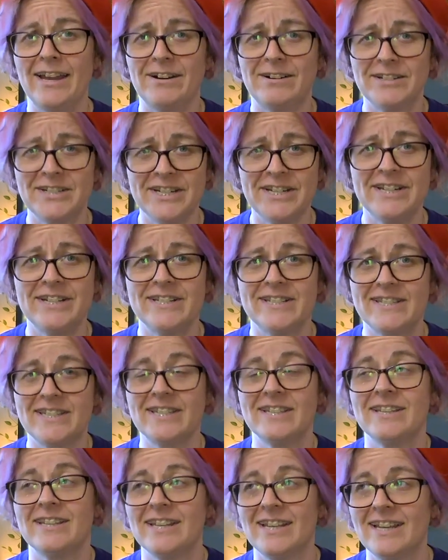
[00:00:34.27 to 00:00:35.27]

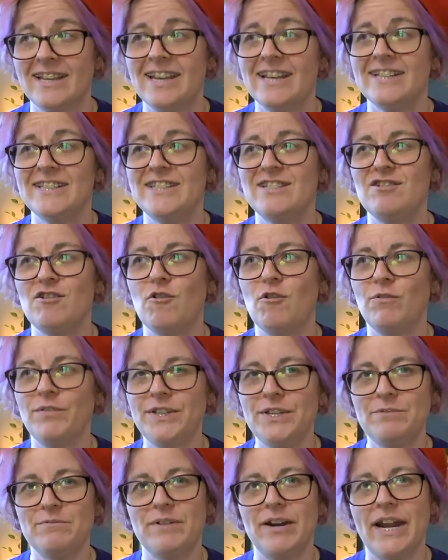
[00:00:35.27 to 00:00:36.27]
energies. It's the
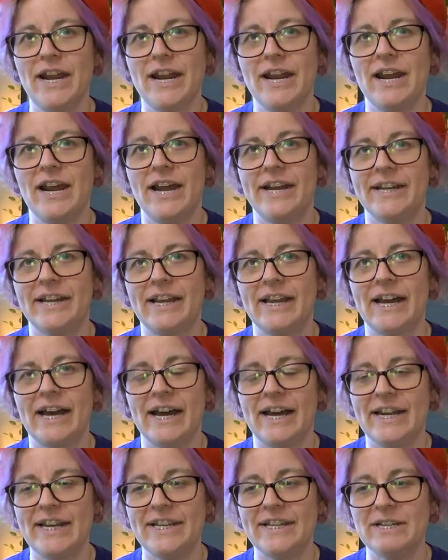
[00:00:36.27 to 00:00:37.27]
only way I can
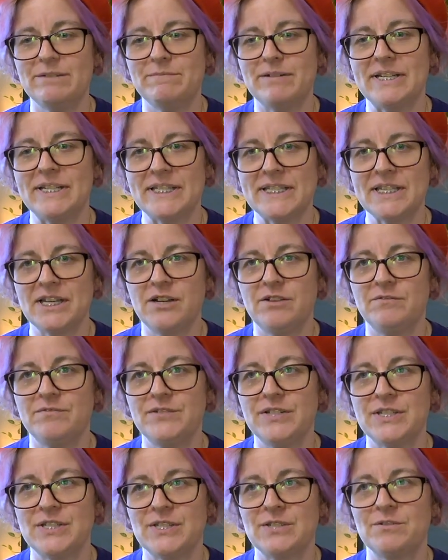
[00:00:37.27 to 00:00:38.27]
kind of get myself
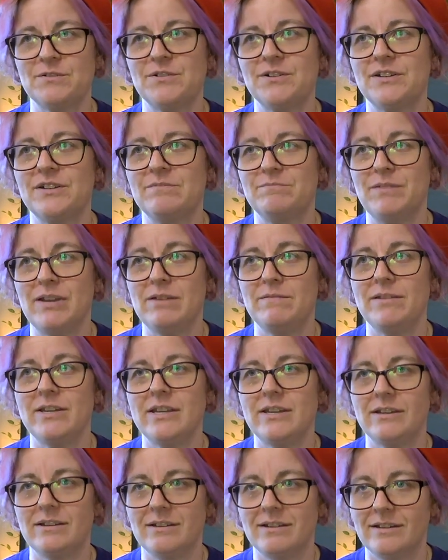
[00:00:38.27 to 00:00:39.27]
to sort of
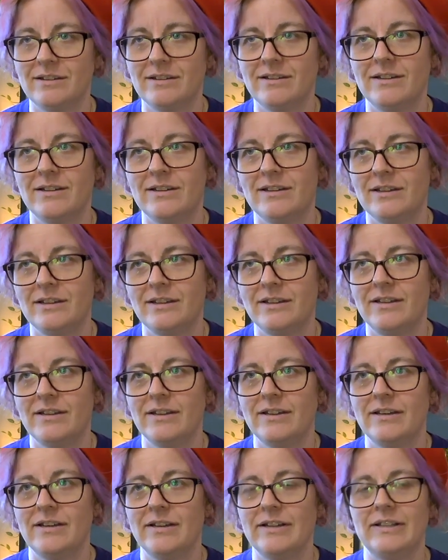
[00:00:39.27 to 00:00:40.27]
maybe
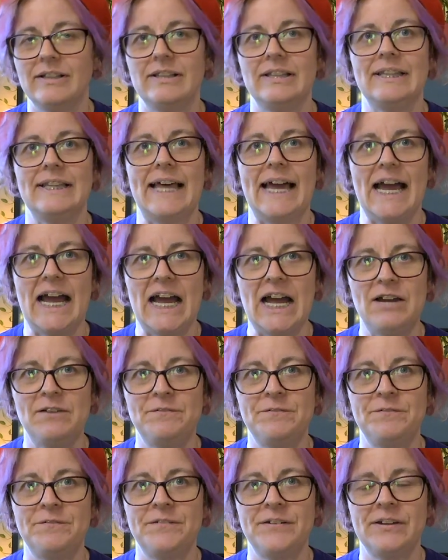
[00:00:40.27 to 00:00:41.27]

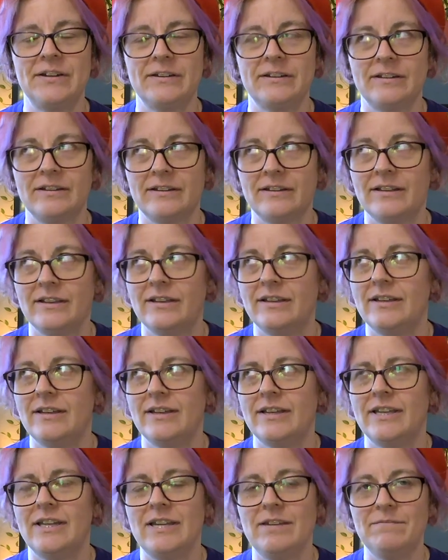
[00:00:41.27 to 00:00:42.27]
laugh.
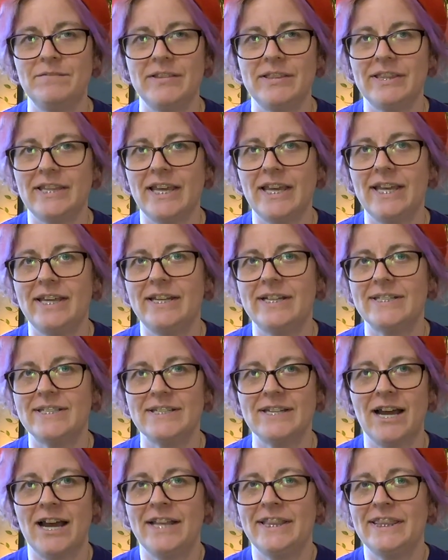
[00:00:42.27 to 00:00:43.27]
And even then, it's
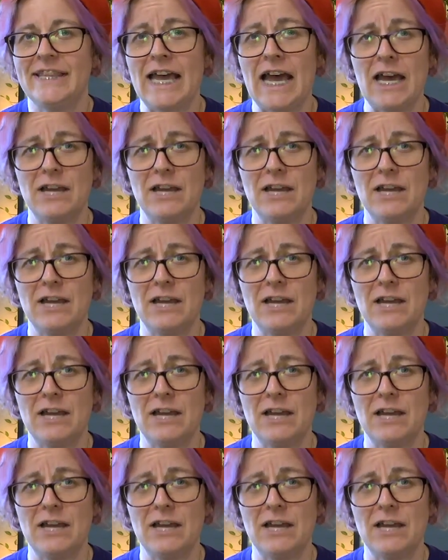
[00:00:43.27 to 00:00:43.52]
not